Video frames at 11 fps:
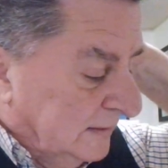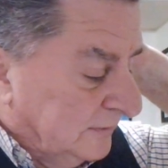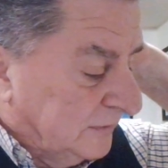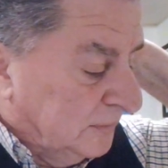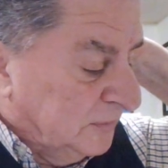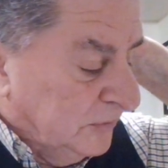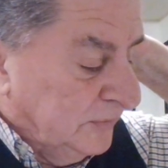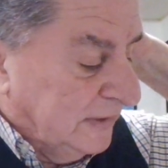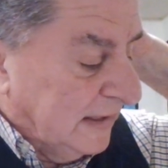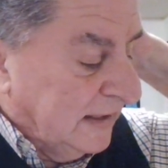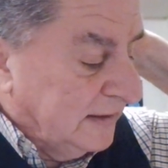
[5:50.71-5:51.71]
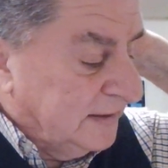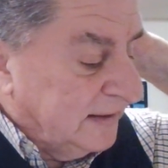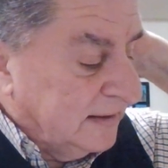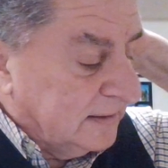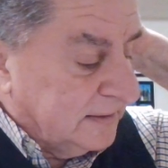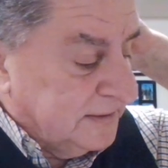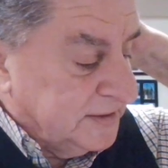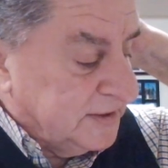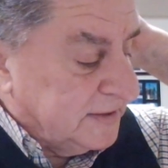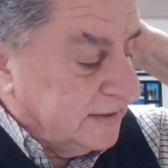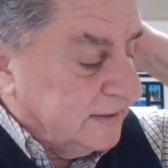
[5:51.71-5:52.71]
From noon on,
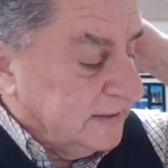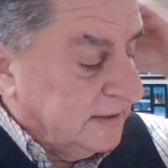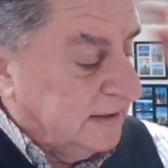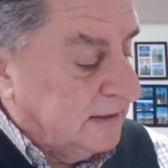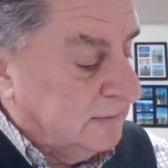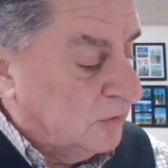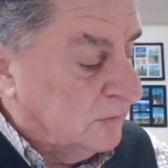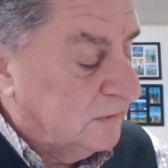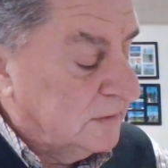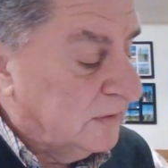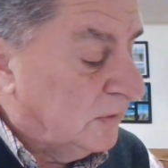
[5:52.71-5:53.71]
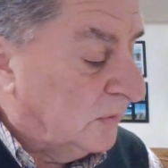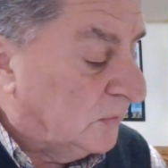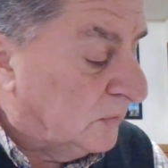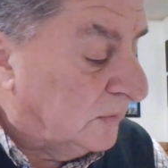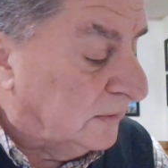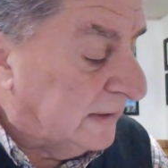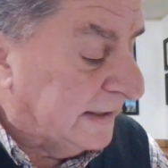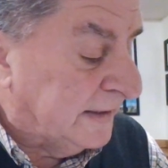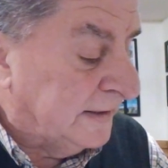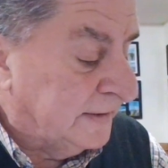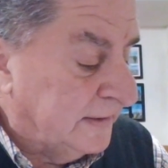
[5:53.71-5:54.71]
darkness came over the whole
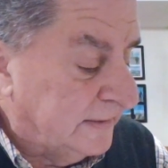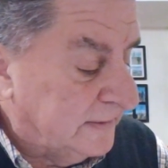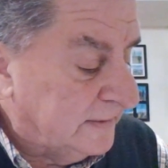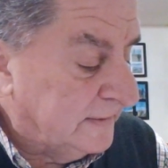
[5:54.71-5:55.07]
land